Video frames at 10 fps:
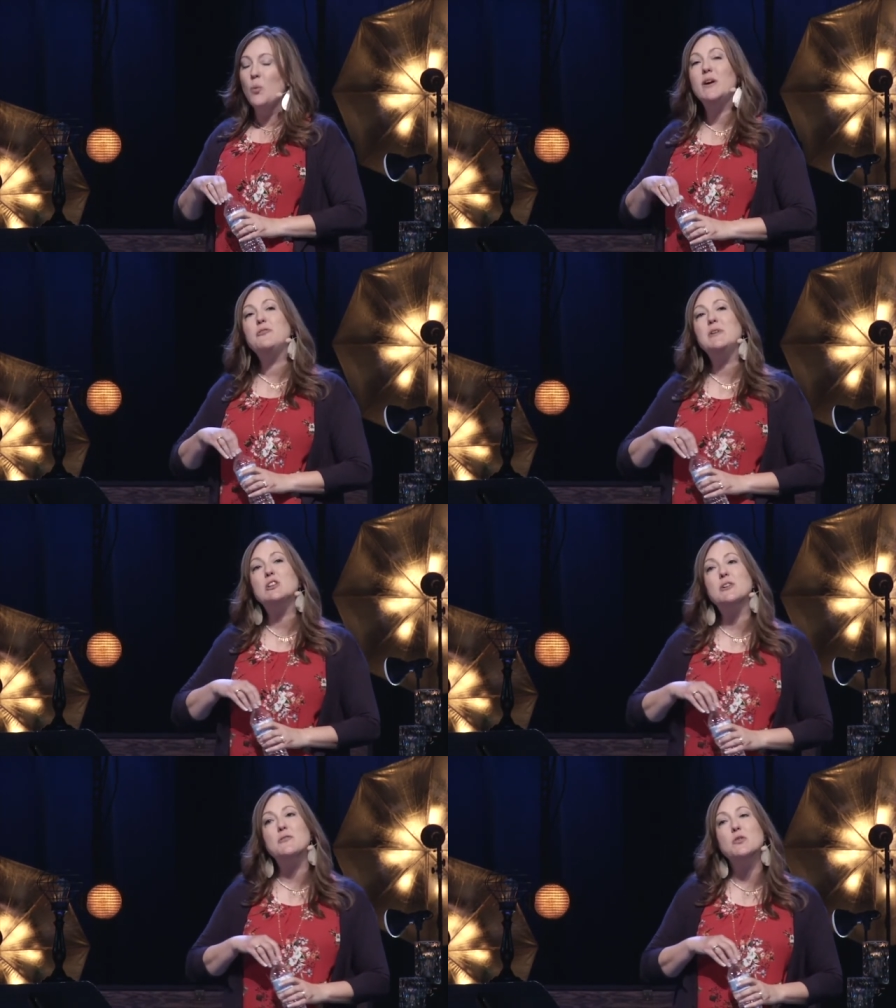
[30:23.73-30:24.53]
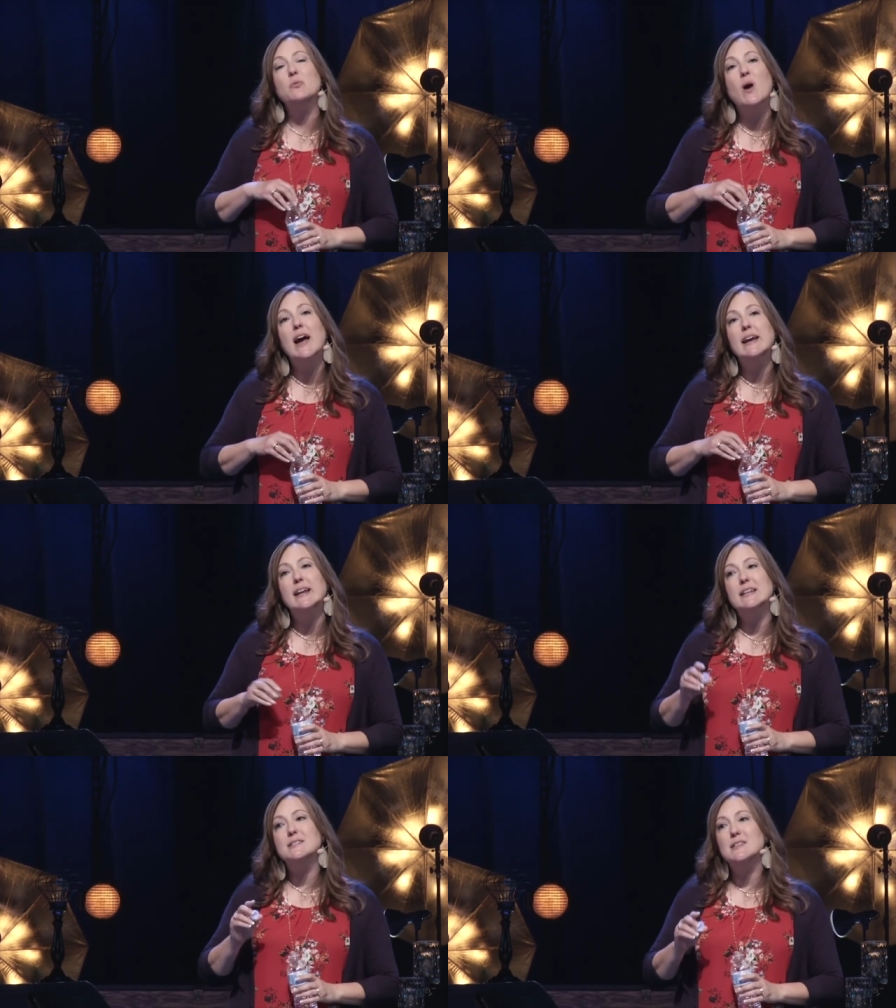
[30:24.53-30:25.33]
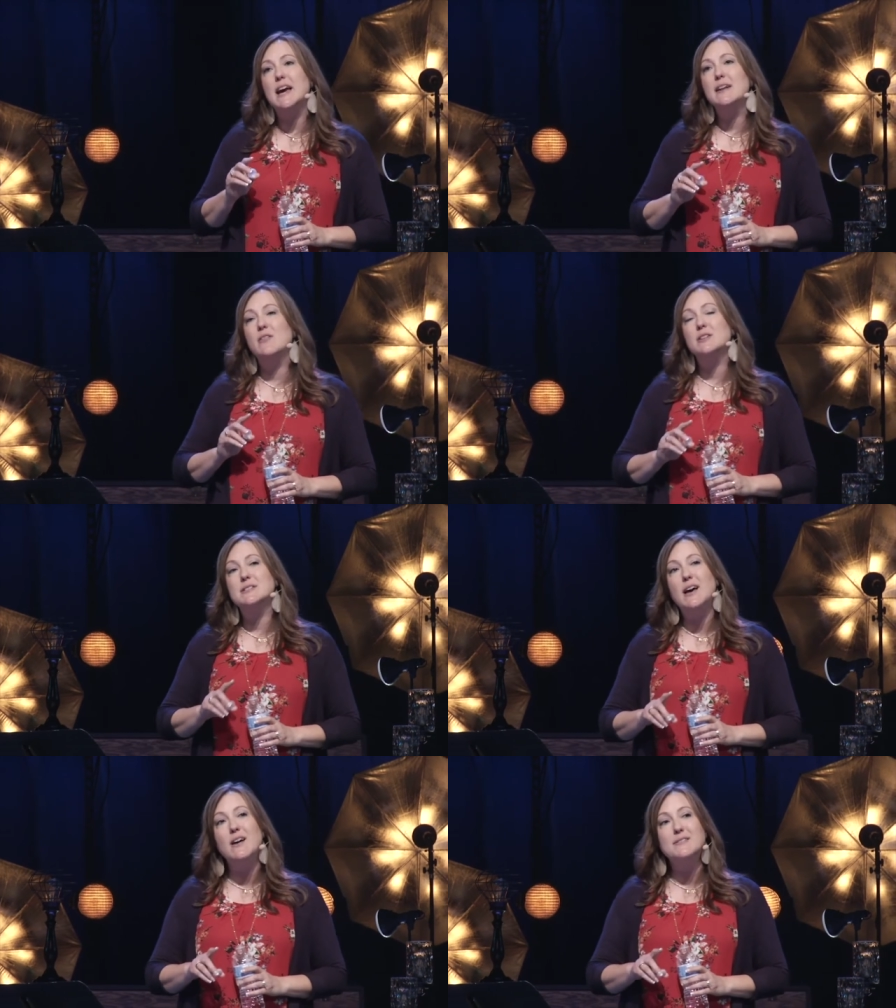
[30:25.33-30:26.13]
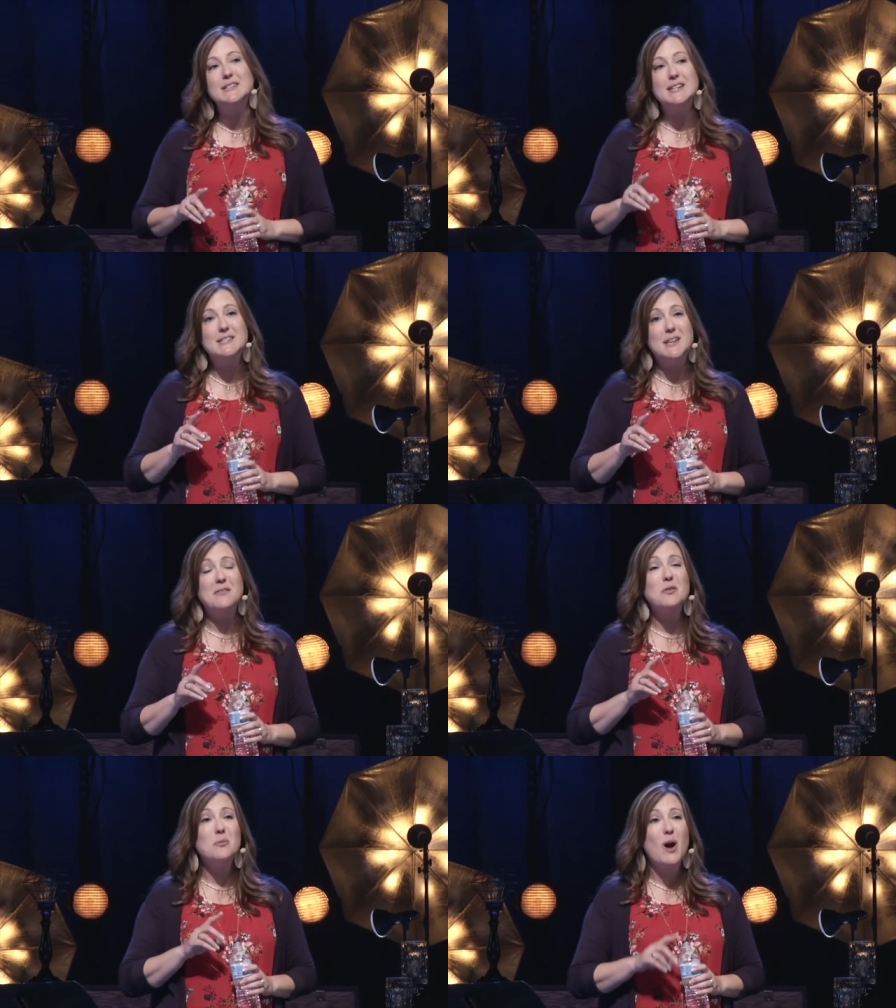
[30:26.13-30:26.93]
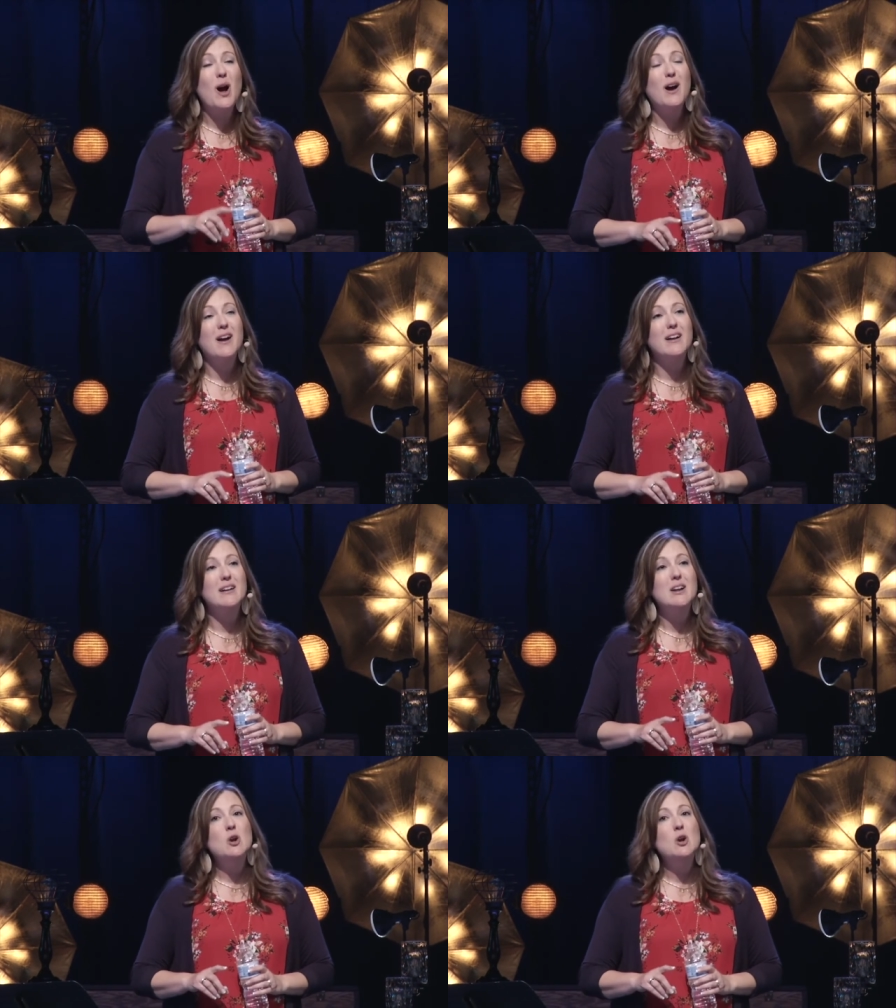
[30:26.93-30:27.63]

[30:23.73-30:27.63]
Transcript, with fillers: What if we look for the right inside of ourselves instead of the wrong?